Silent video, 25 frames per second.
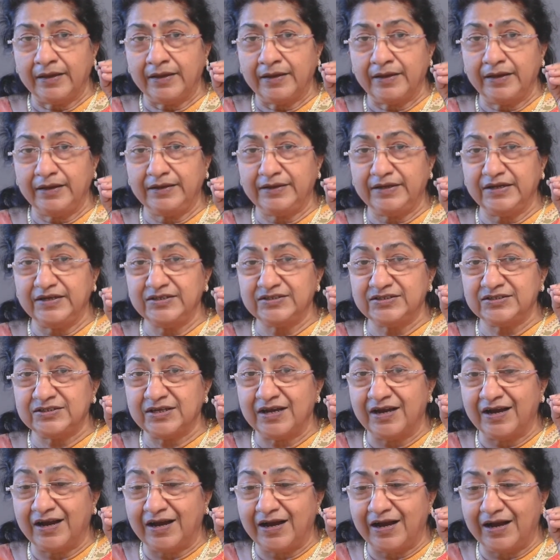it is
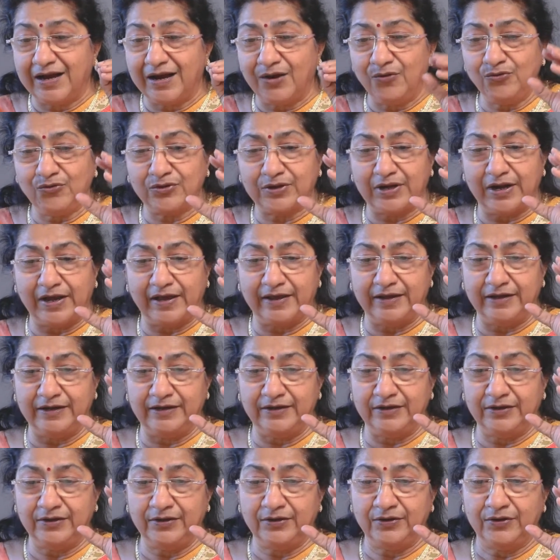an outline
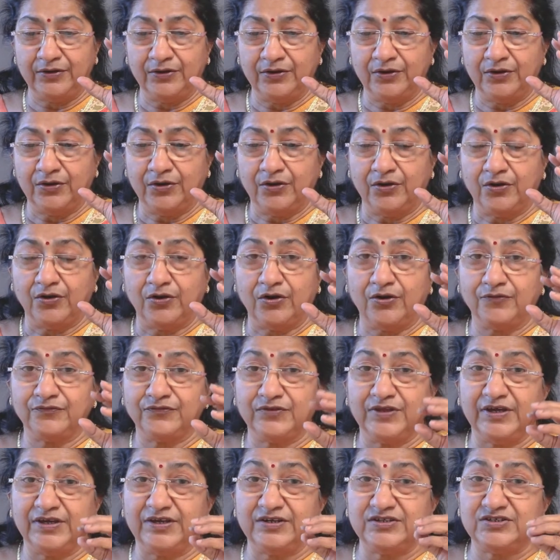of
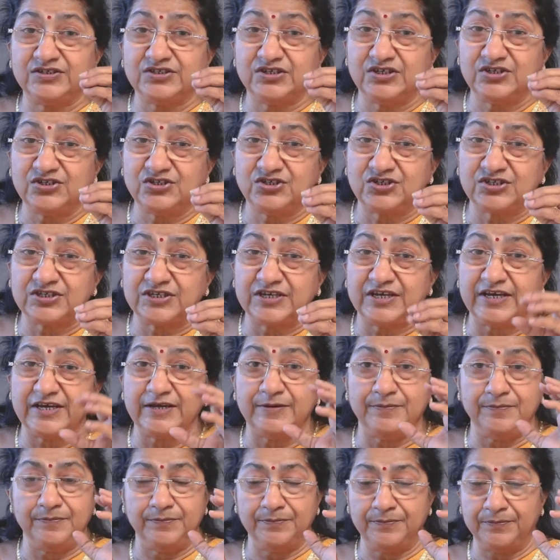the research
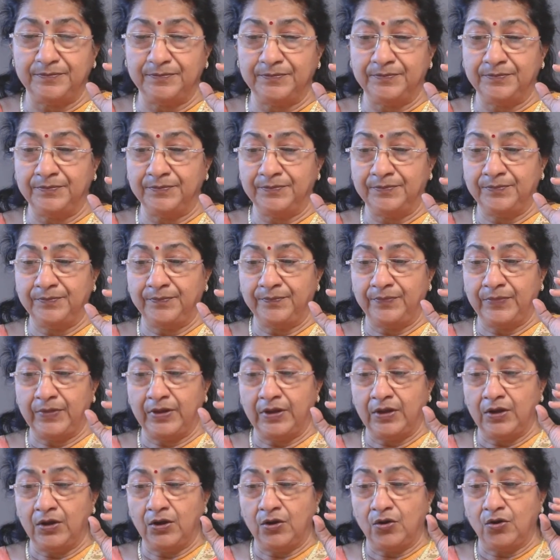scheme
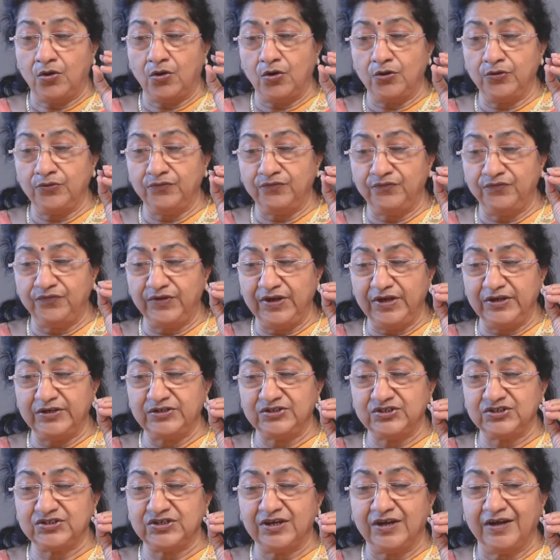on
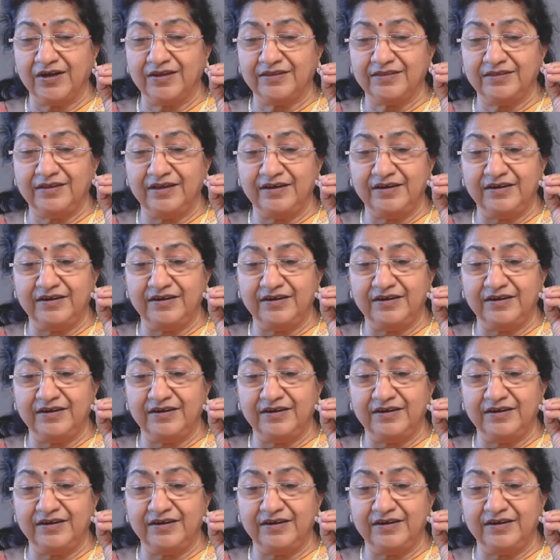which the